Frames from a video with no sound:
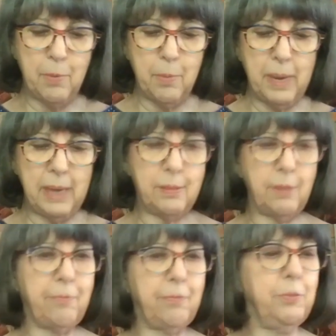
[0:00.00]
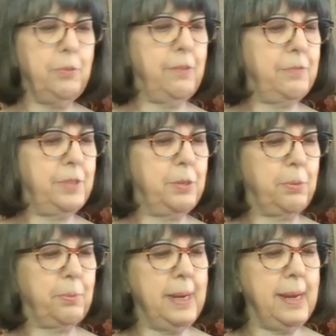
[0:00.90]
I will make the fruit of the
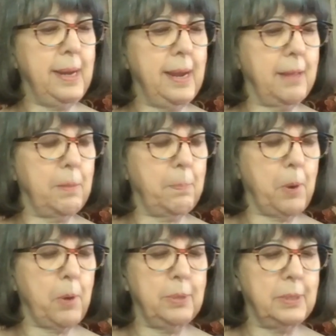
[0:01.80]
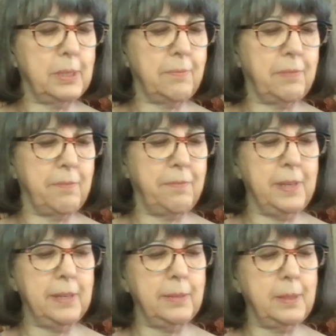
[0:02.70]
tree and the produce of the
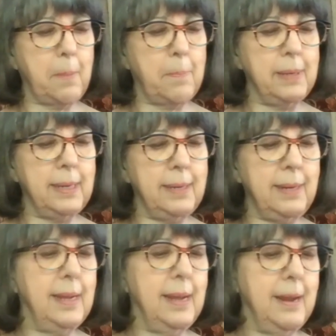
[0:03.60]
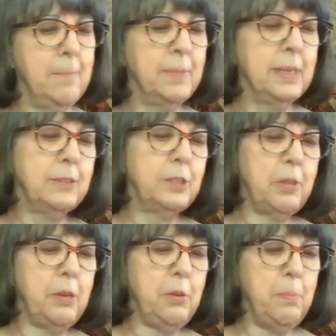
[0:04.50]
field abundant, so
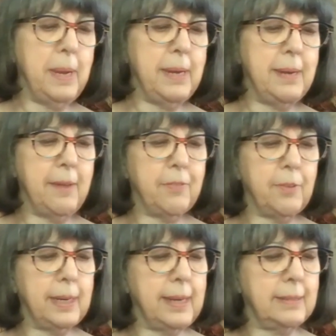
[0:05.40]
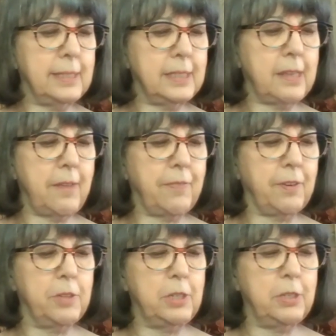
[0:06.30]
that you may never again
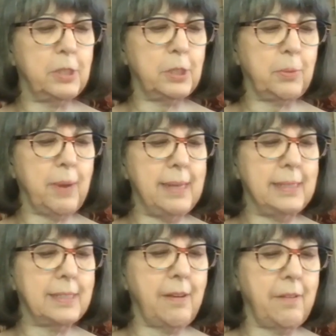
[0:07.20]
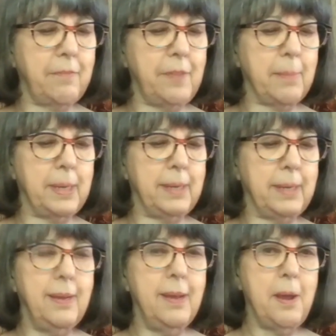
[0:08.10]
suffer the disgrace of
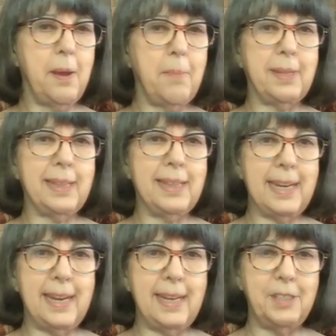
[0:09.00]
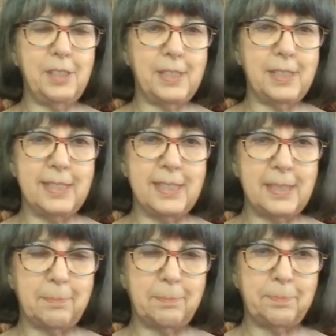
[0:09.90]
famine among the nations.